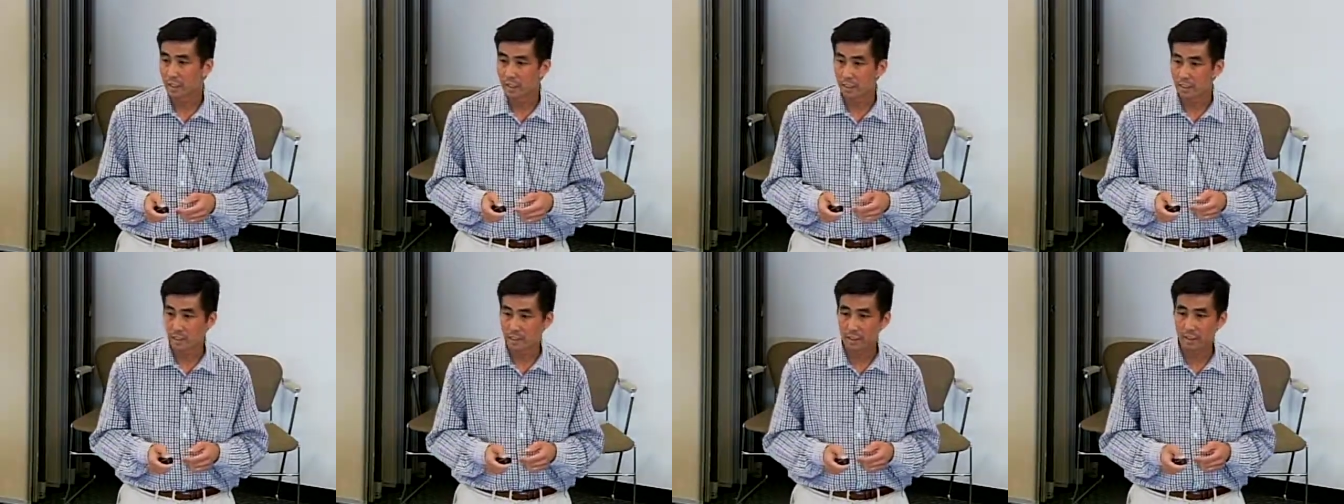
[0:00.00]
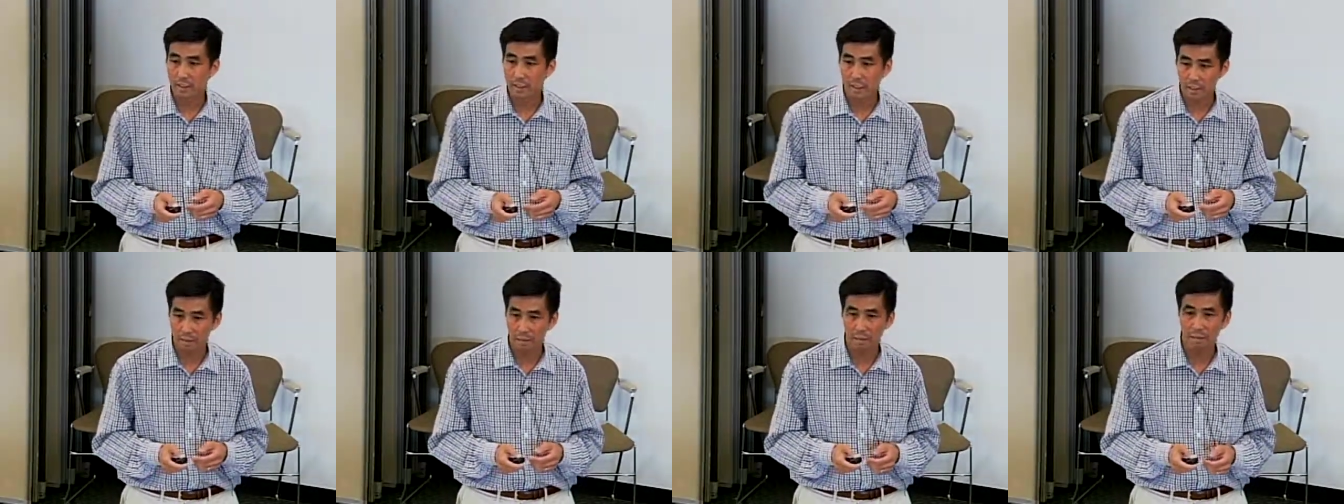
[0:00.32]

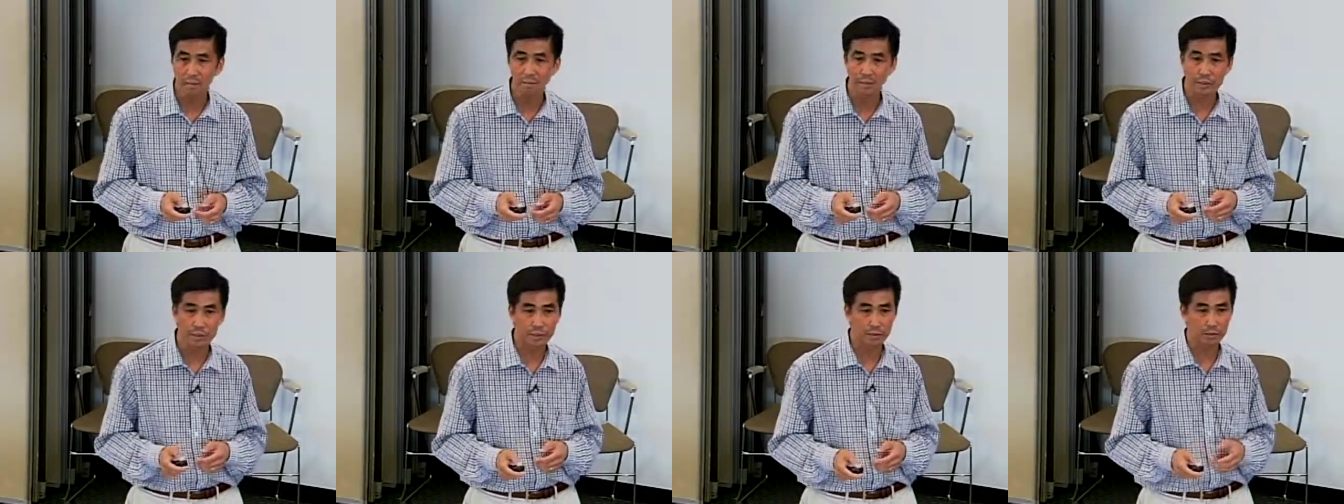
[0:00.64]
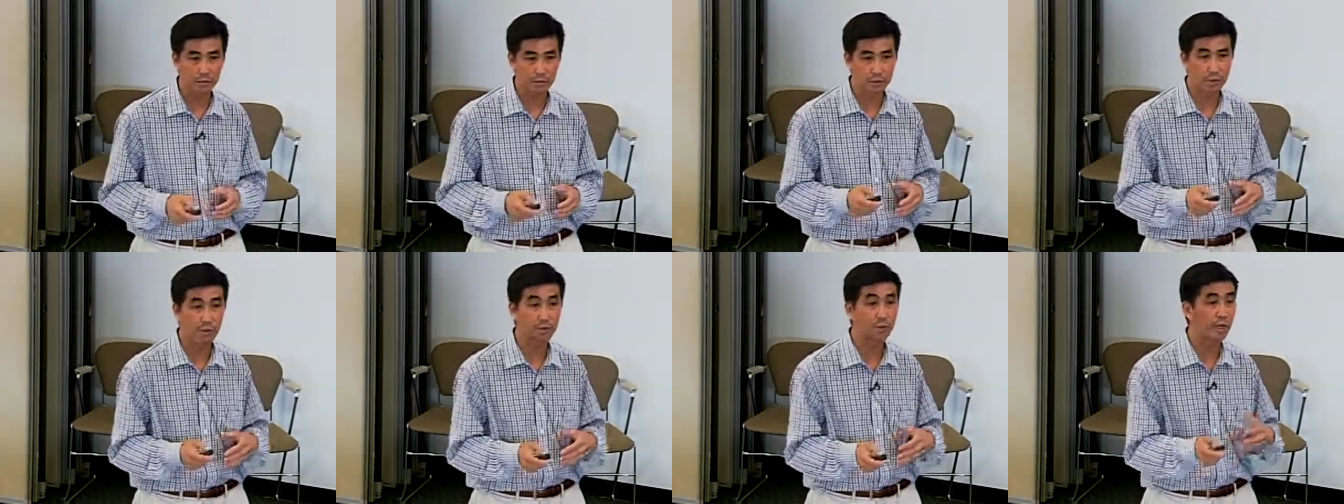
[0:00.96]
in elementary
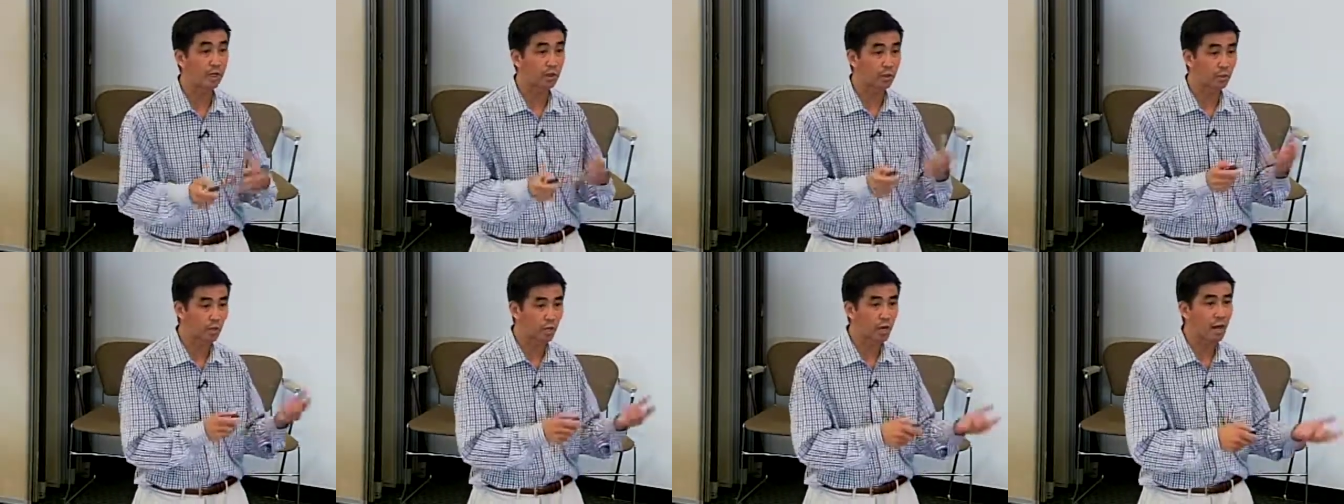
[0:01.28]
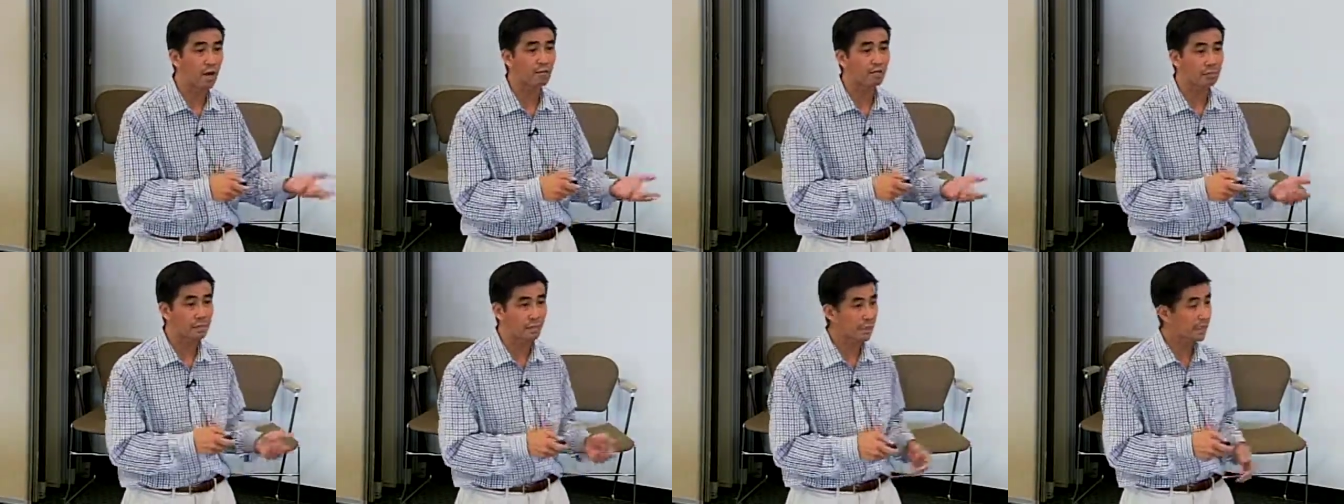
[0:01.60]
school to try going
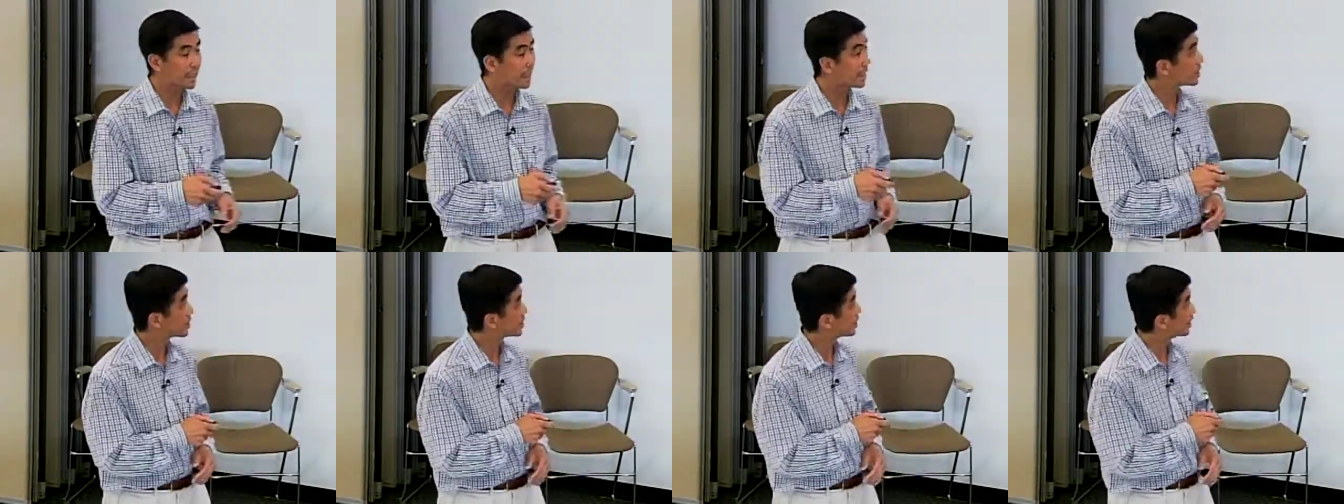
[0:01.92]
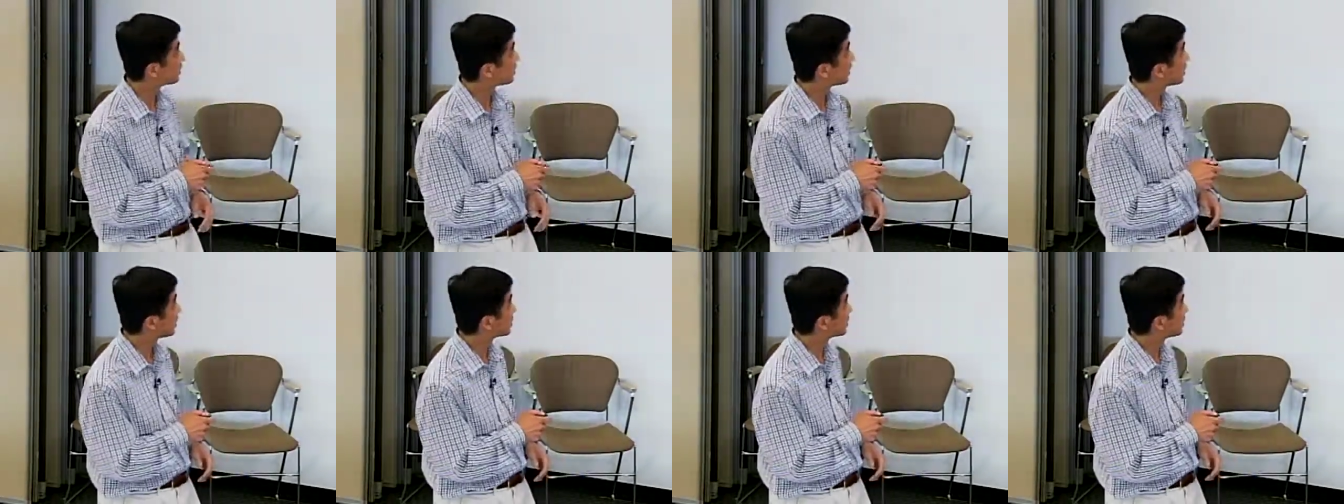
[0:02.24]
off
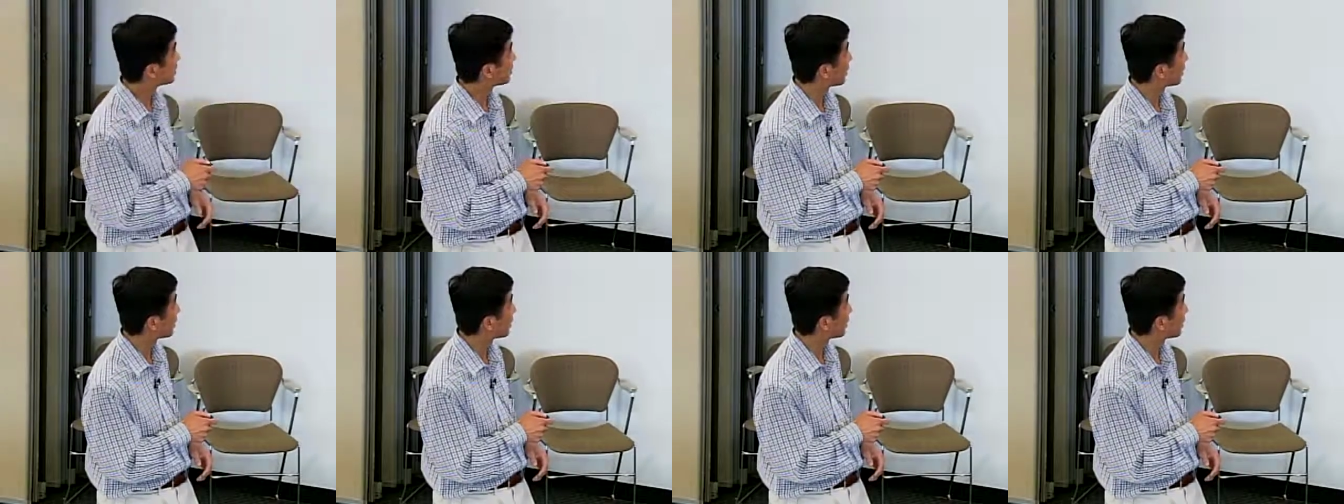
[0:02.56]
medication because